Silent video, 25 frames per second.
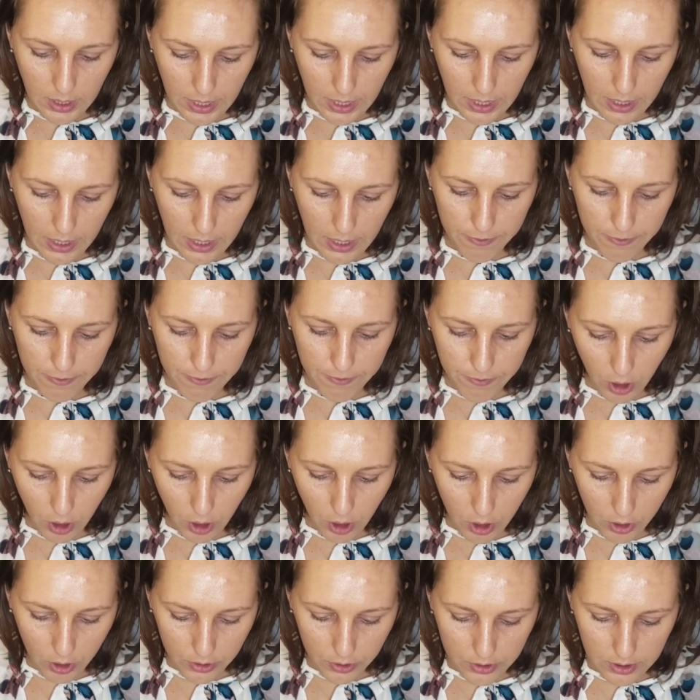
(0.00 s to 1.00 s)
at
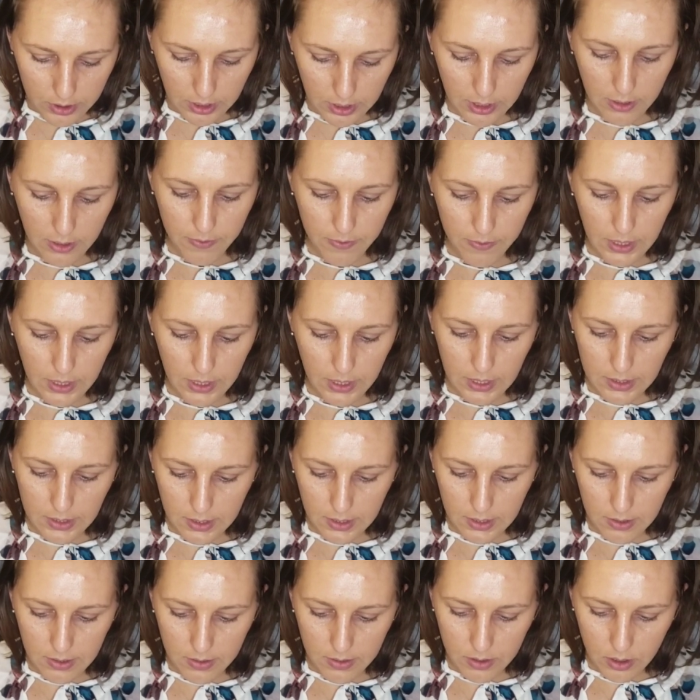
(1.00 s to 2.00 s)
fault if a
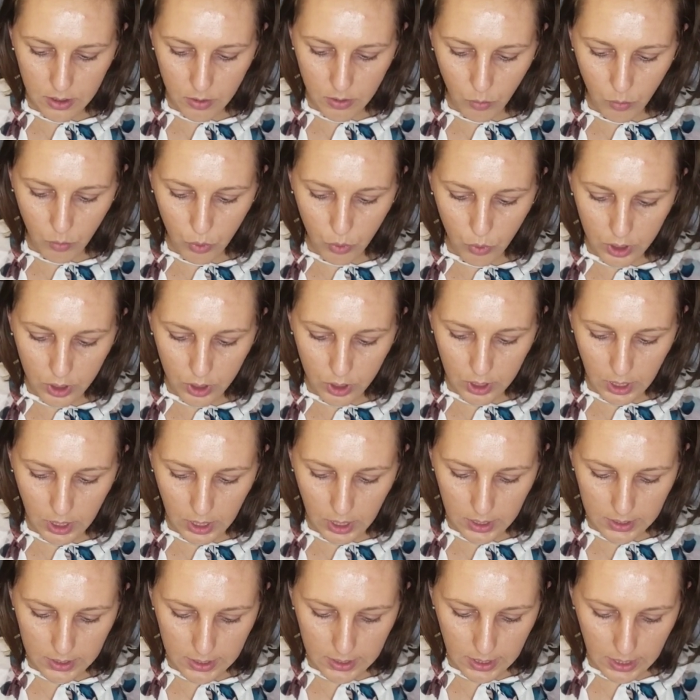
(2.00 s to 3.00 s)
system would
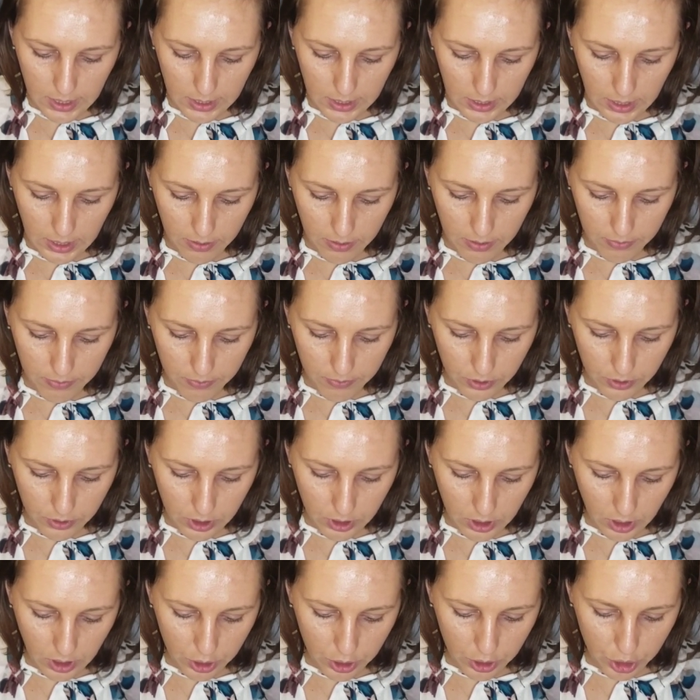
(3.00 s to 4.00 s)
not take a
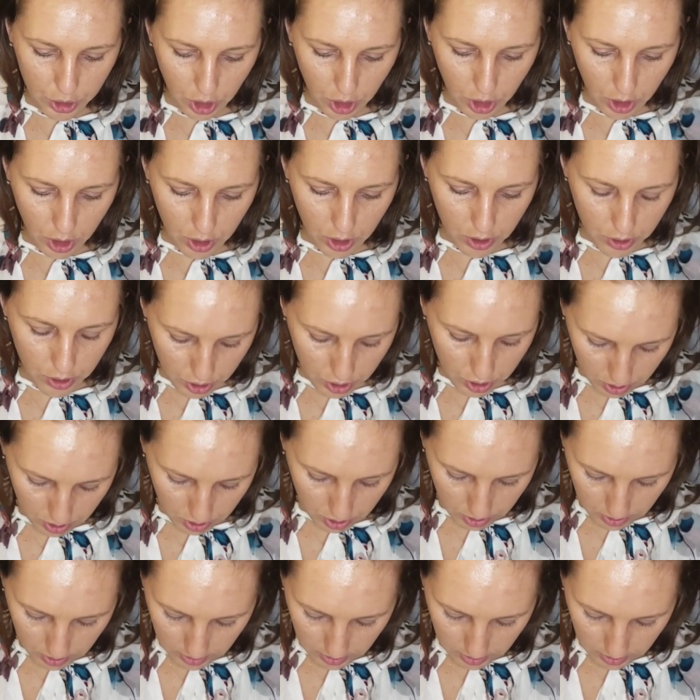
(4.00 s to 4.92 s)
Freon charge?